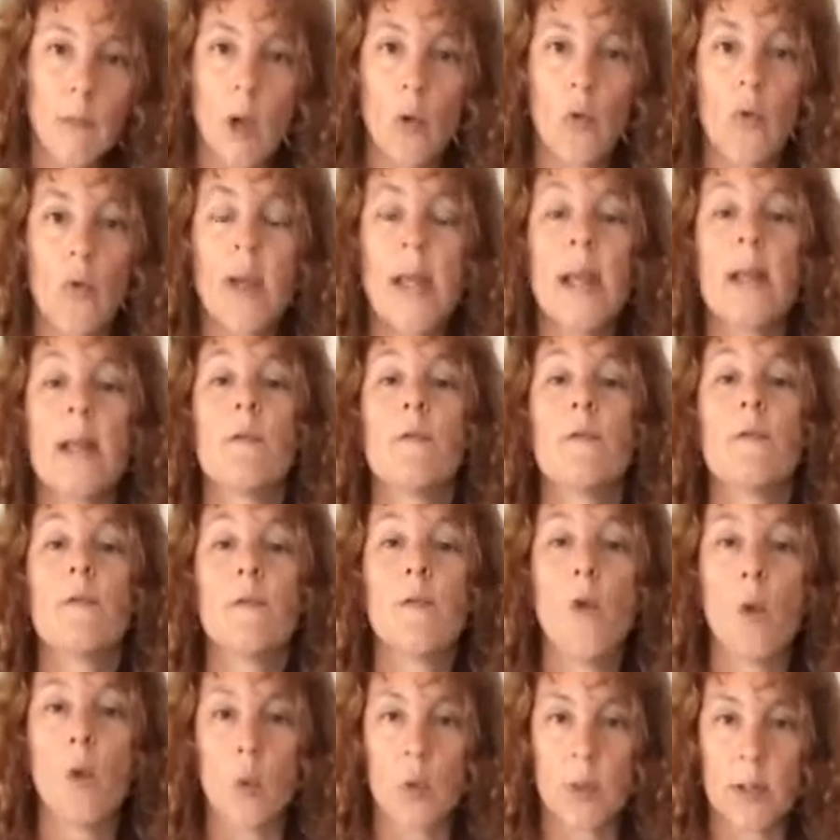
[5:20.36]

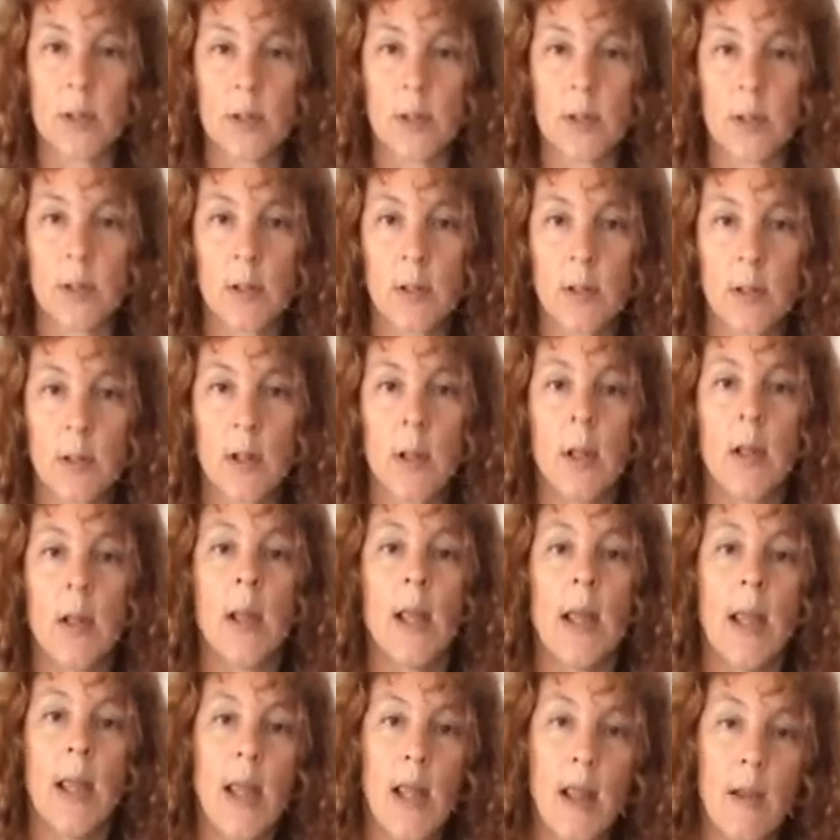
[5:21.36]
Reinforce
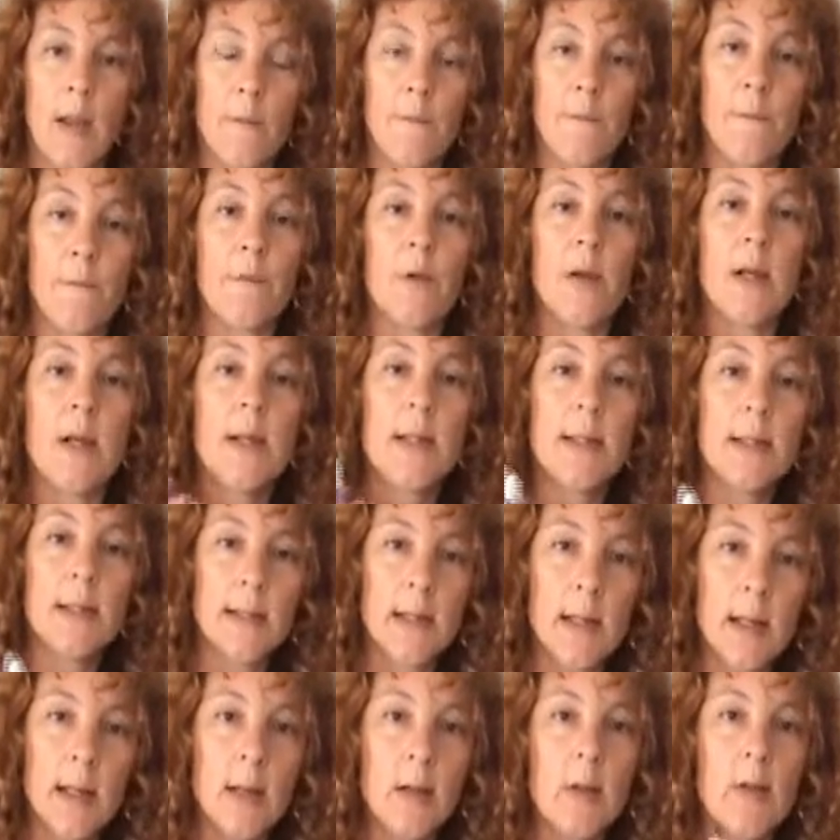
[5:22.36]
every
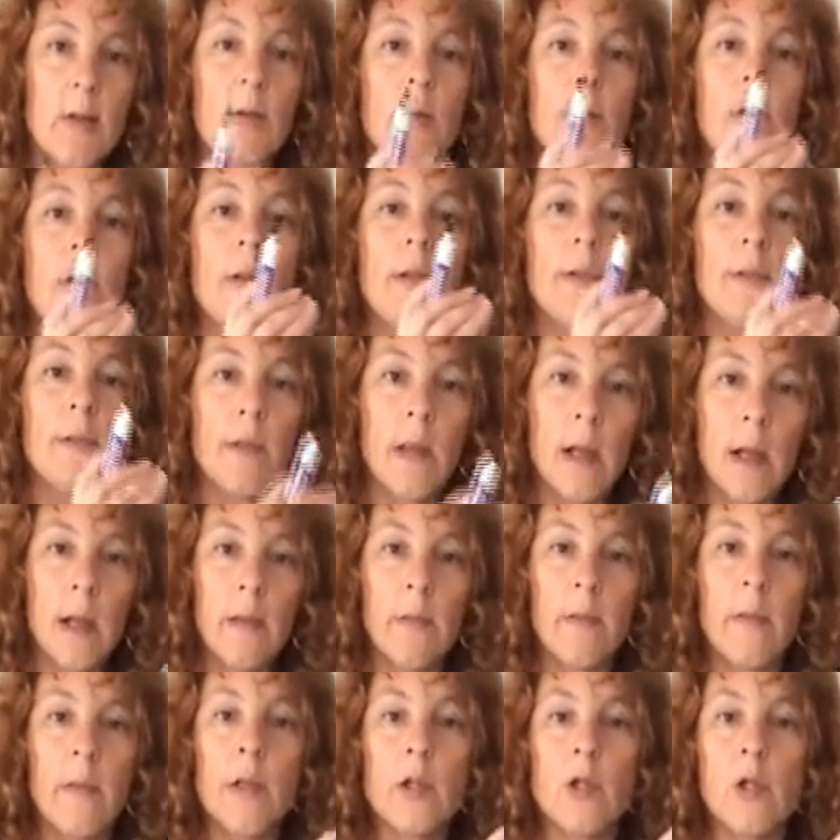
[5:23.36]
single
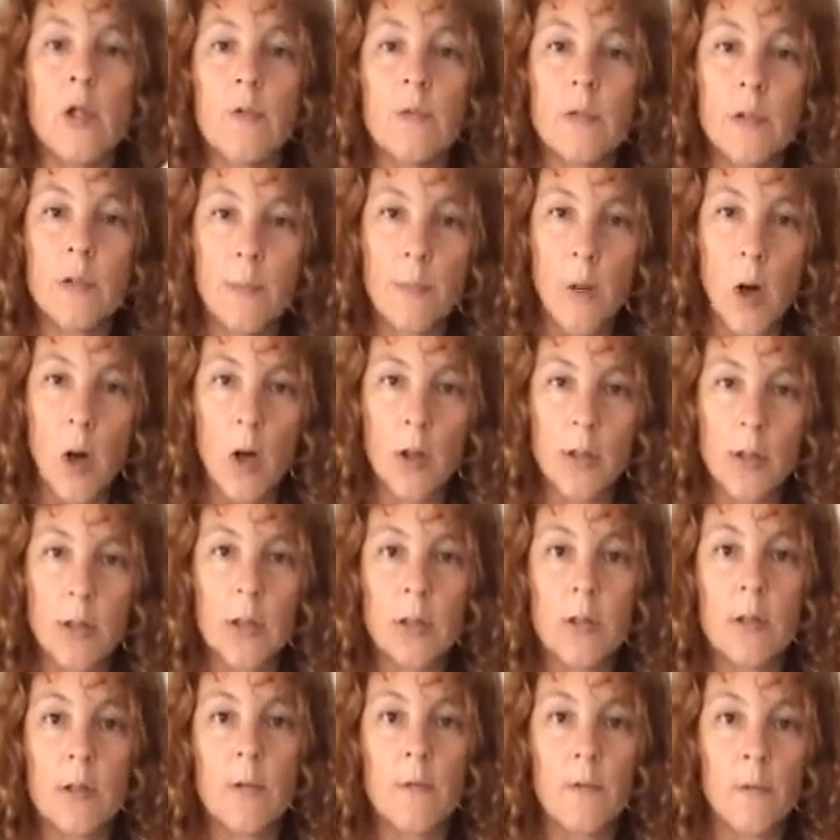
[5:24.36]
thing that you've
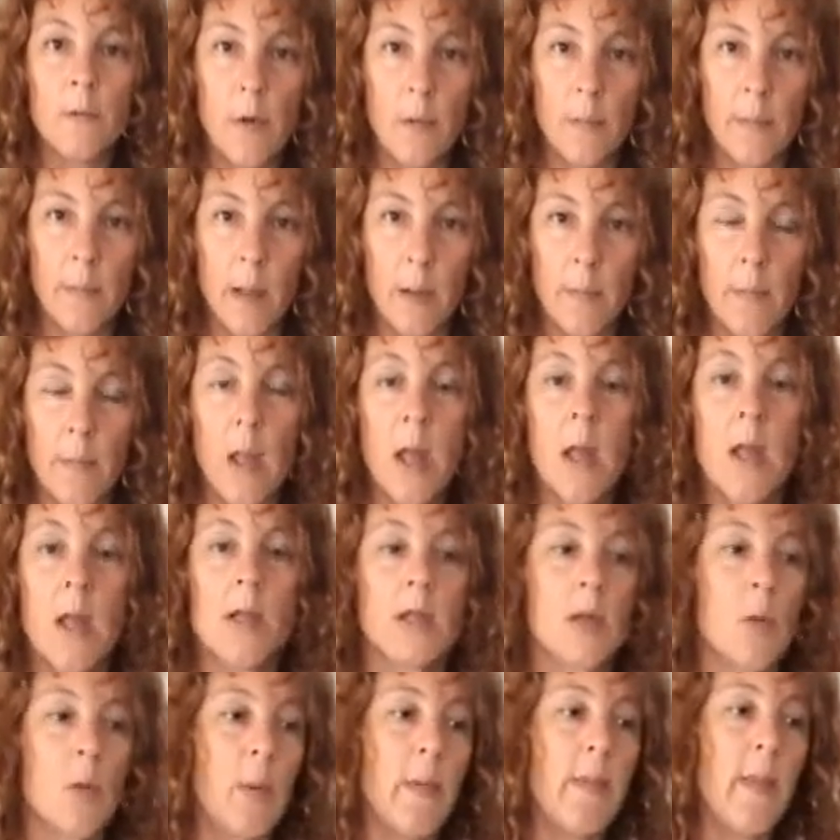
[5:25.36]
demanded from them.
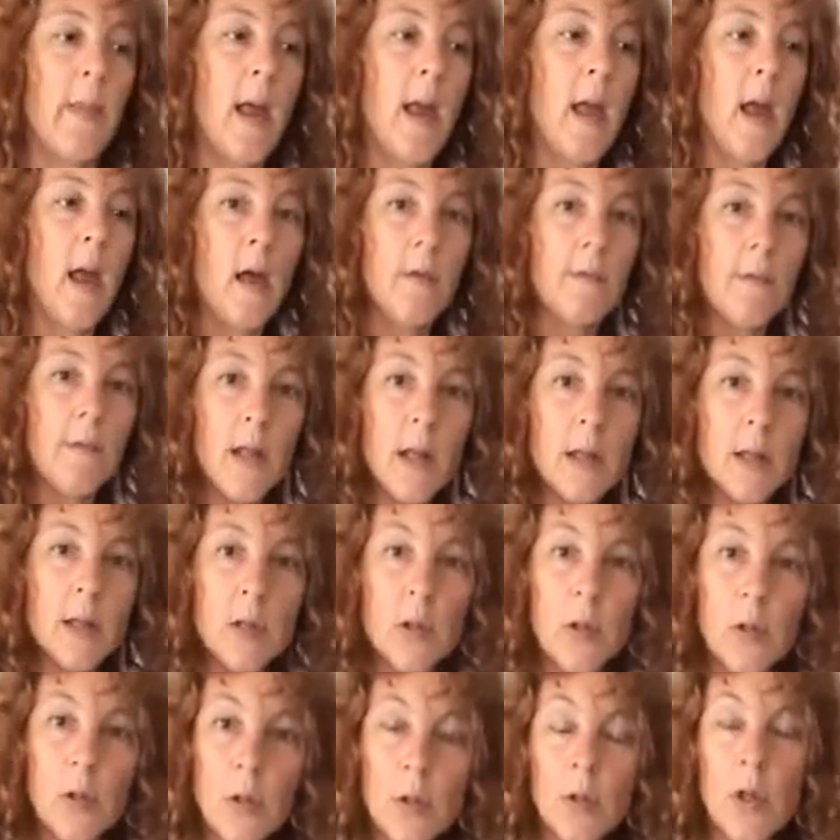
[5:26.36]
So when they have their
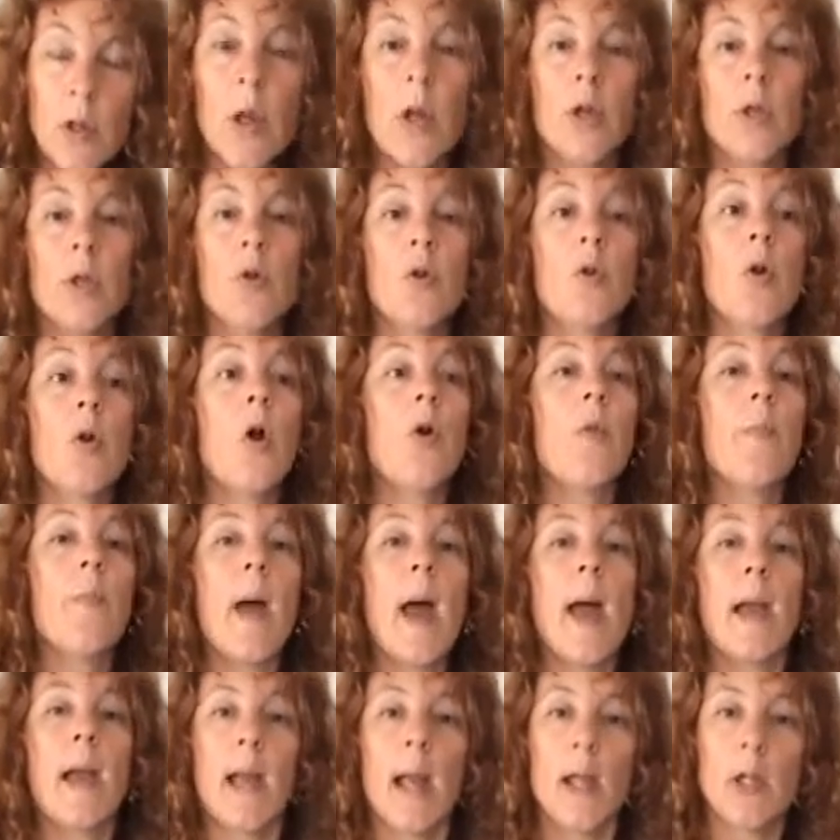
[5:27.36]
turn, you go
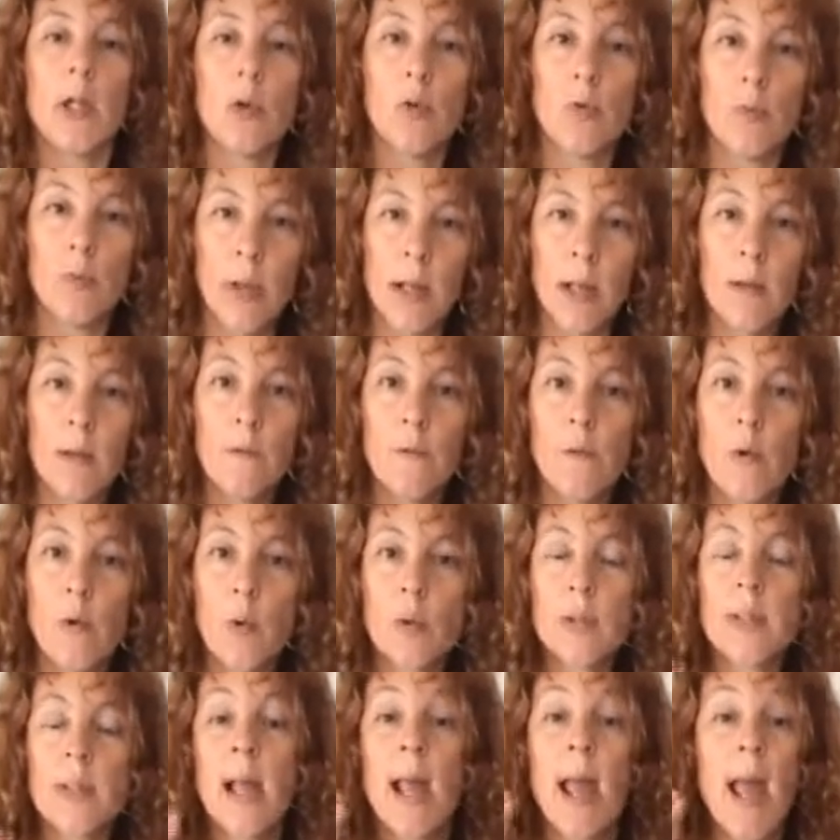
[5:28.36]
back and you
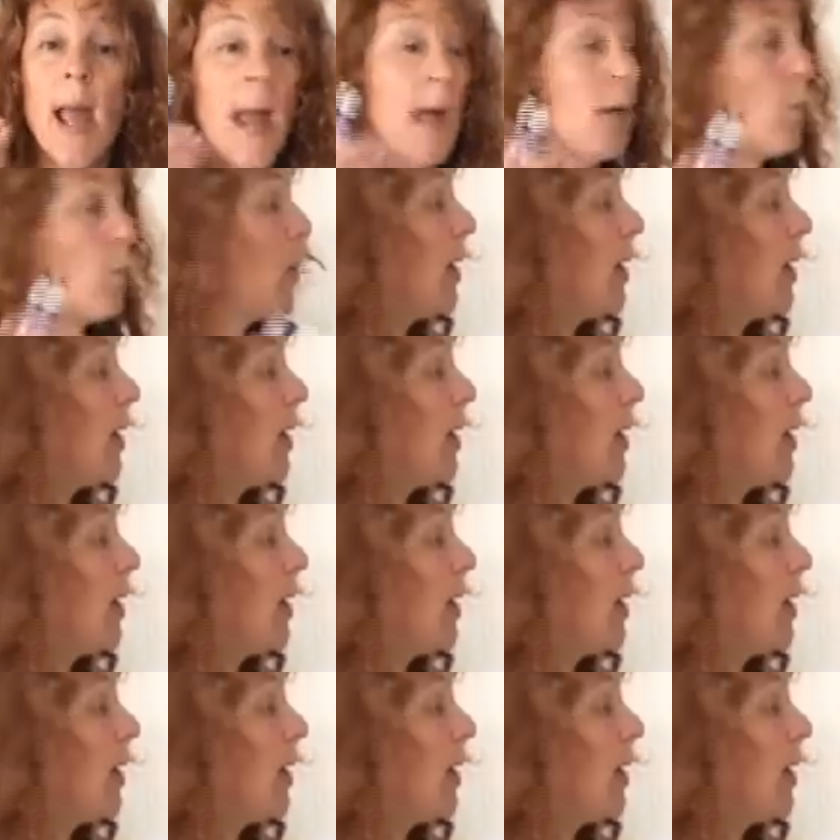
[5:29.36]
reinforce, and